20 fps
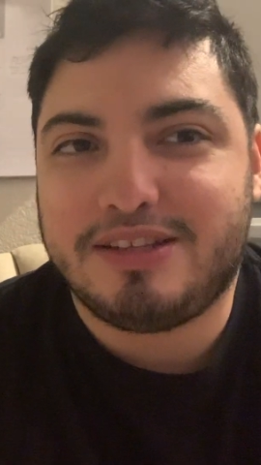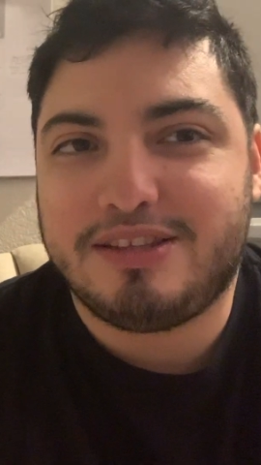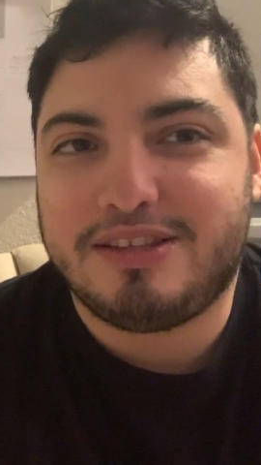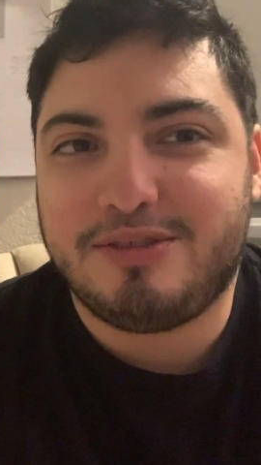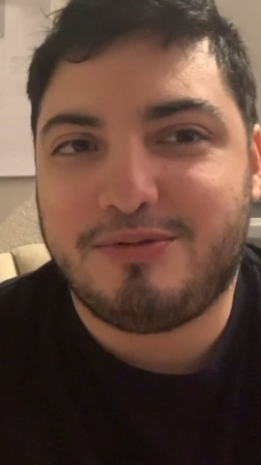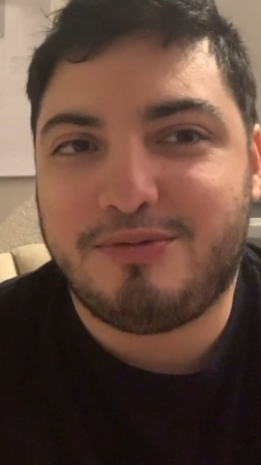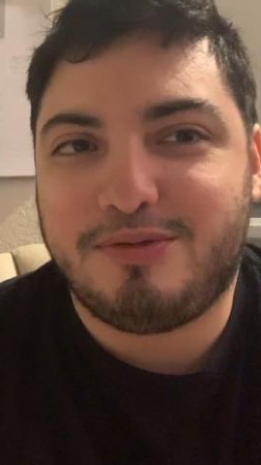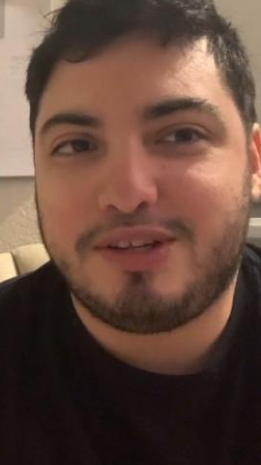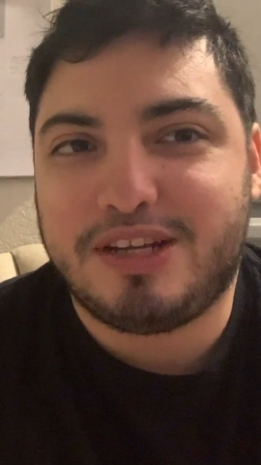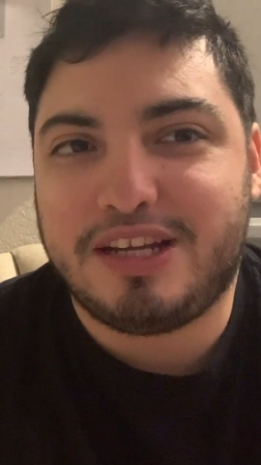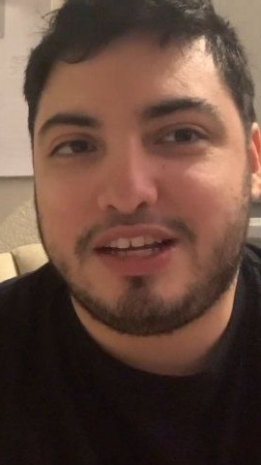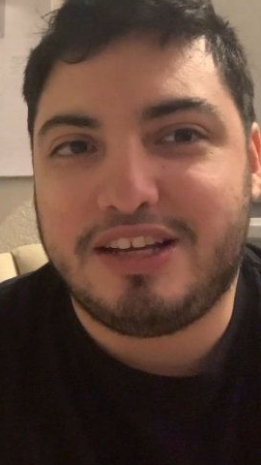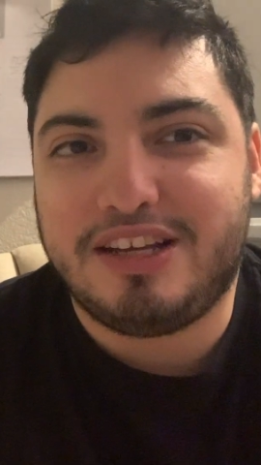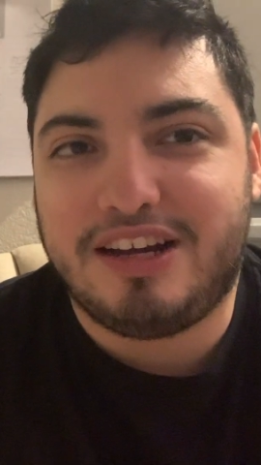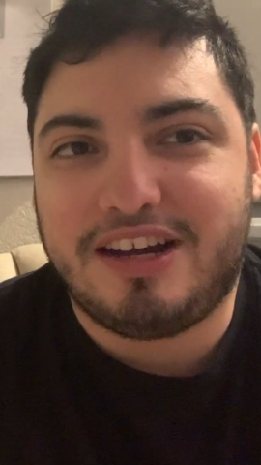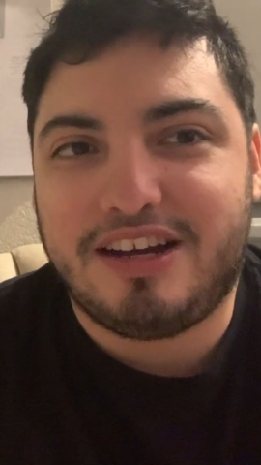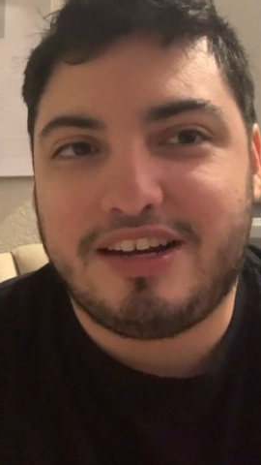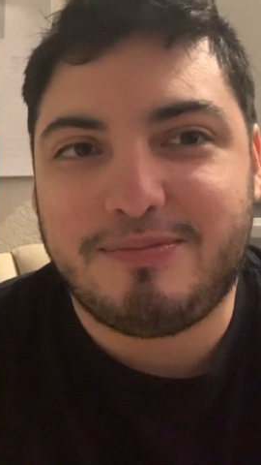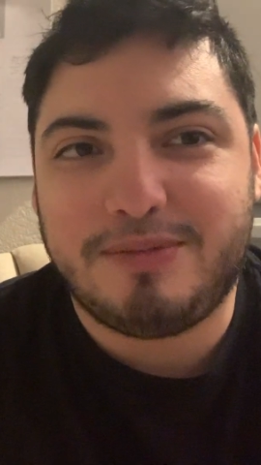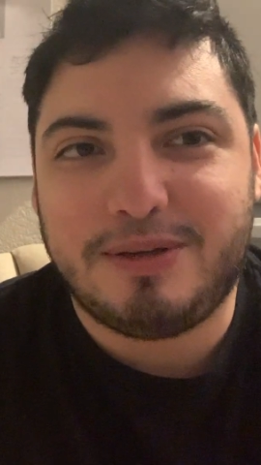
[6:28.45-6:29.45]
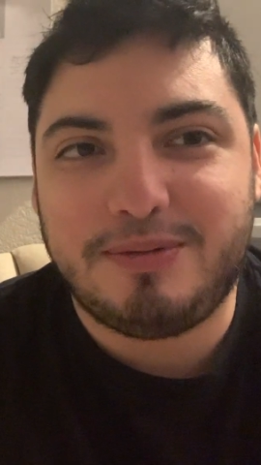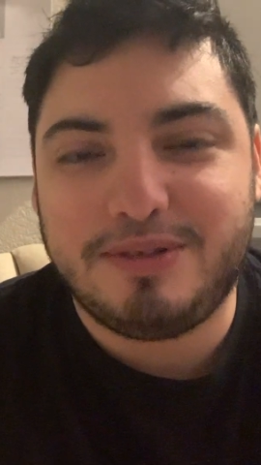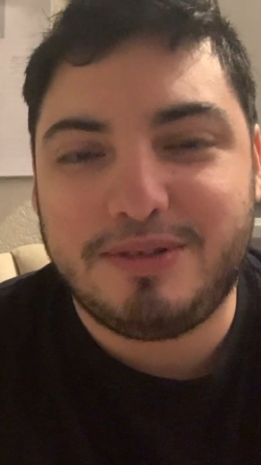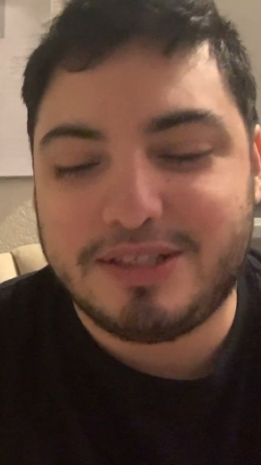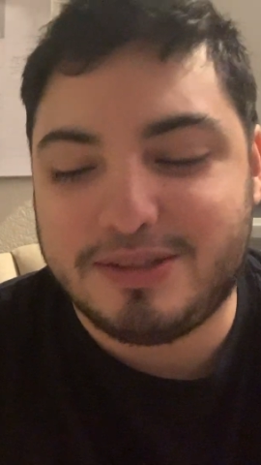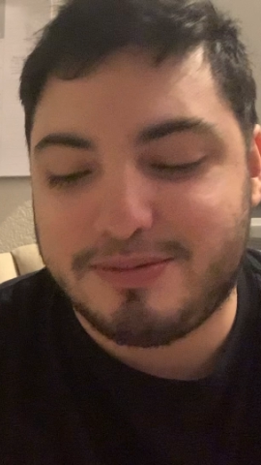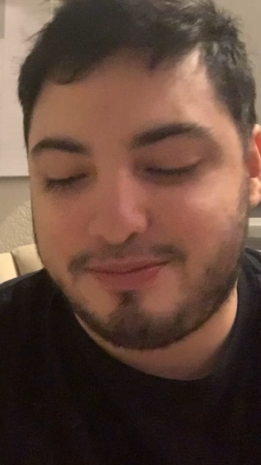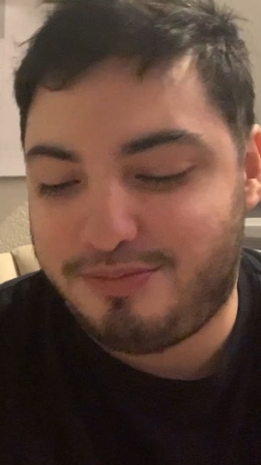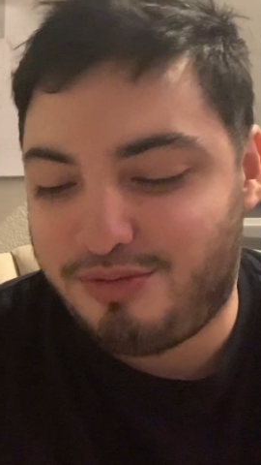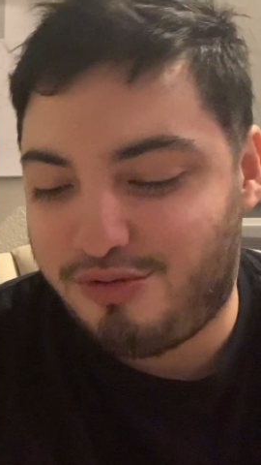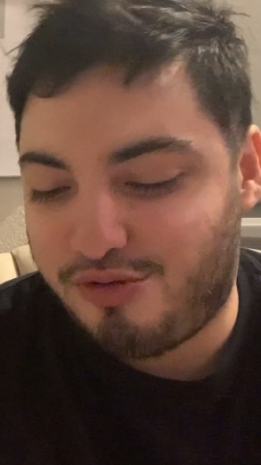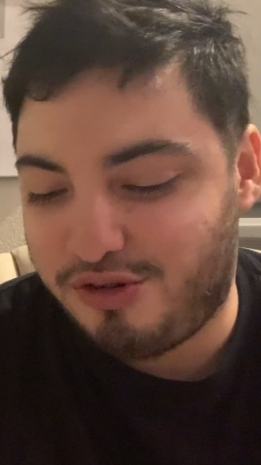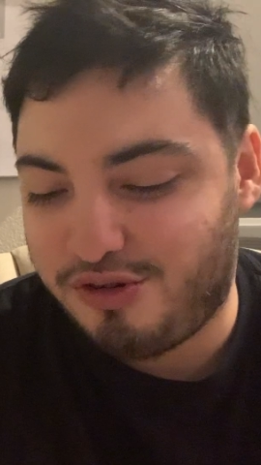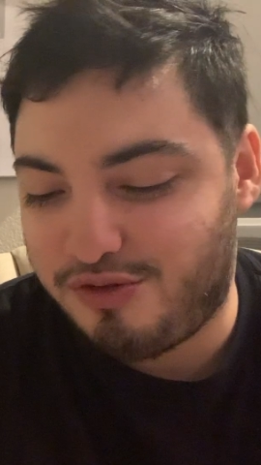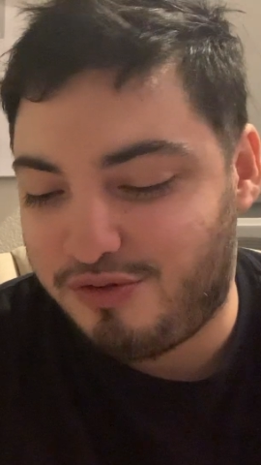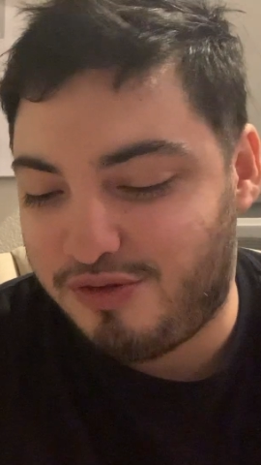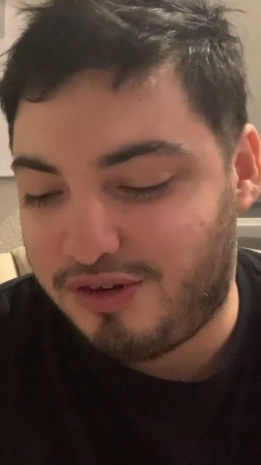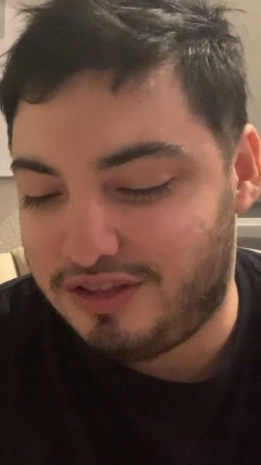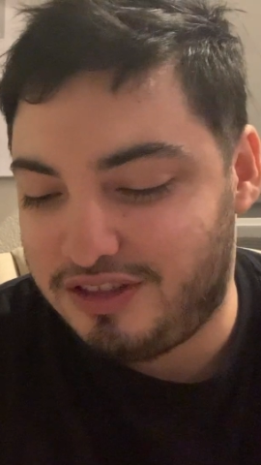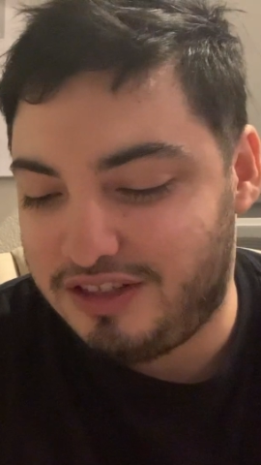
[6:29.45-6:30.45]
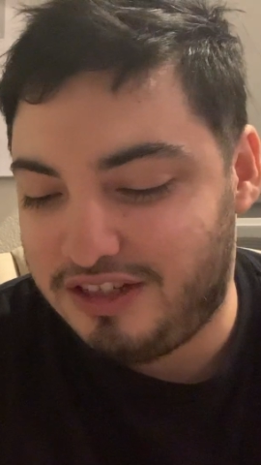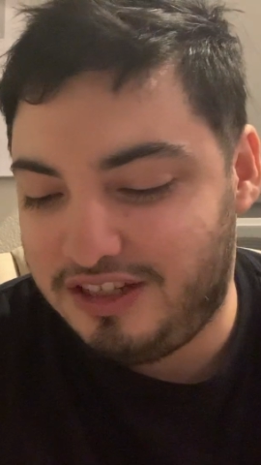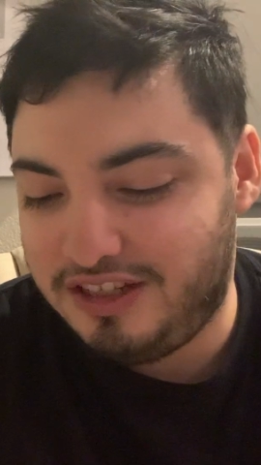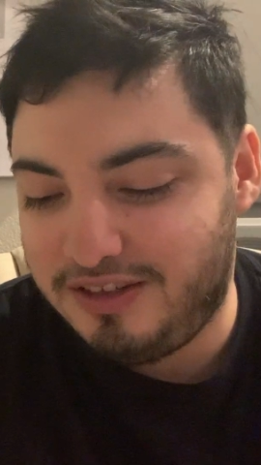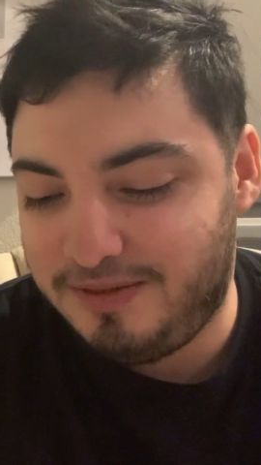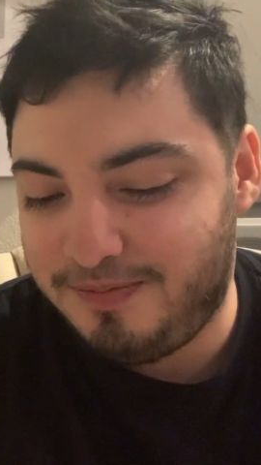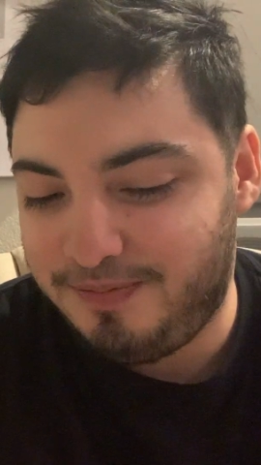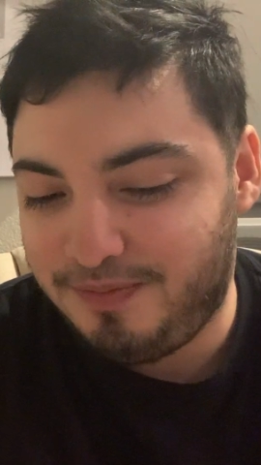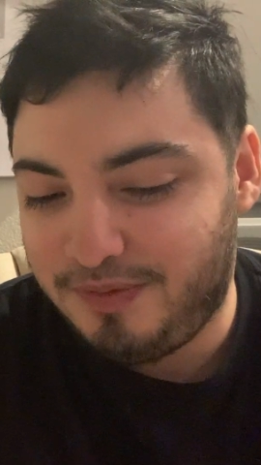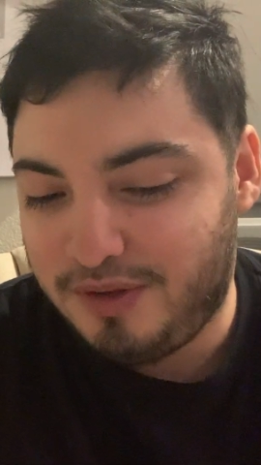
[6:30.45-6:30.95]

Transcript: the one I got. Maybe it's a poor quality.